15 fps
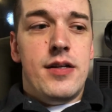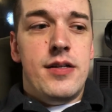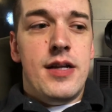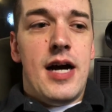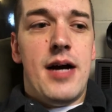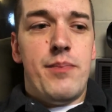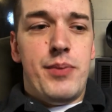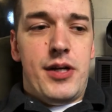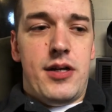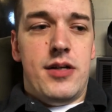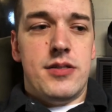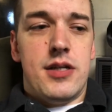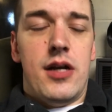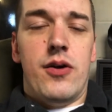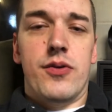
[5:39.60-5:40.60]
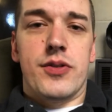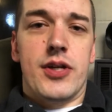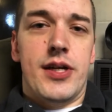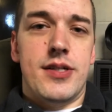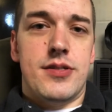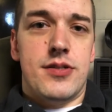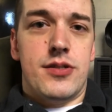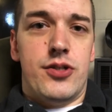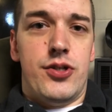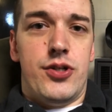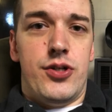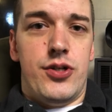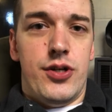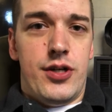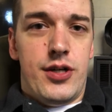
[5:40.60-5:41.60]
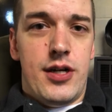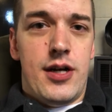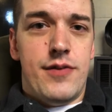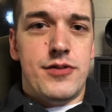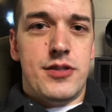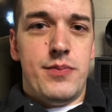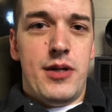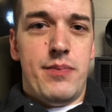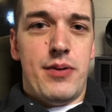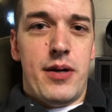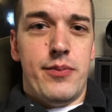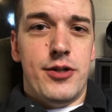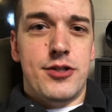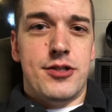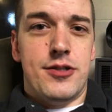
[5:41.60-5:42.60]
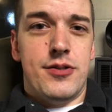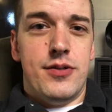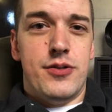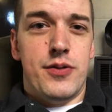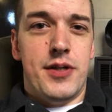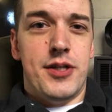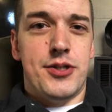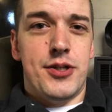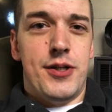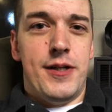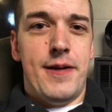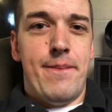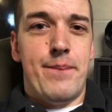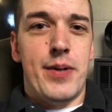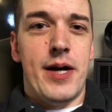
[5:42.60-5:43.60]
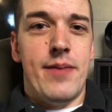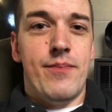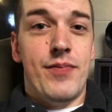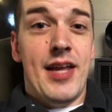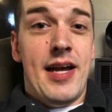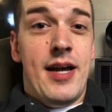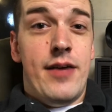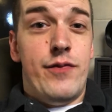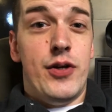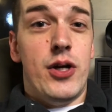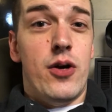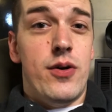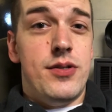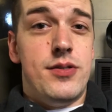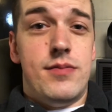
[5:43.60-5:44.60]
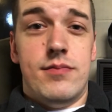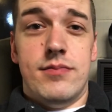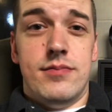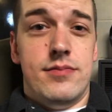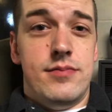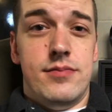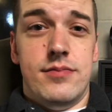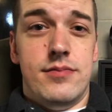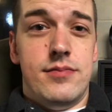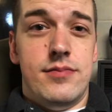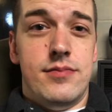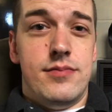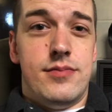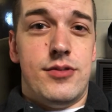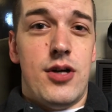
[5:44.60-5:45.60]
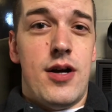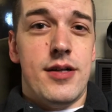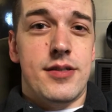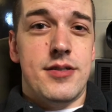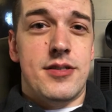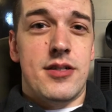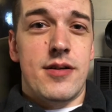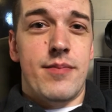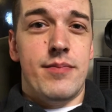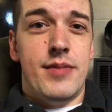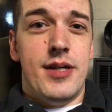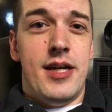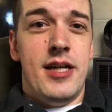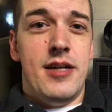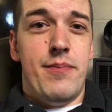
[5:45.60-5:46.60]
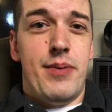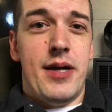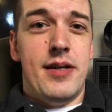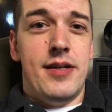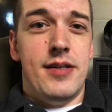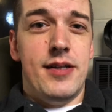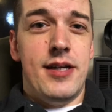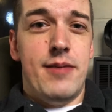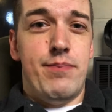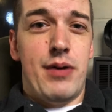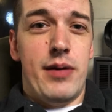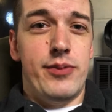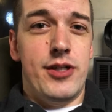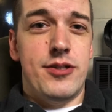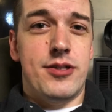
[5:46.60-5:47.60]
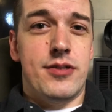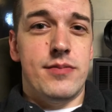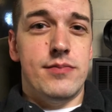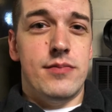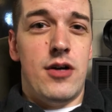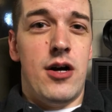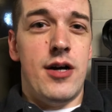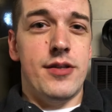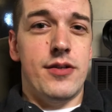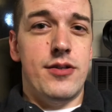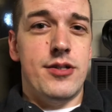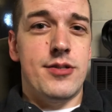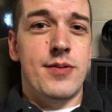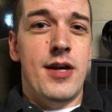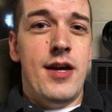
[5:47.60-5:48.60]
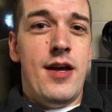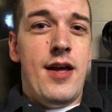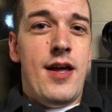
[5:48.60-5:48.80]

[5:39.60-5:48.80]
not because I don't think it's good enough to be published traditionally, but if you go and talk to some independently published authors,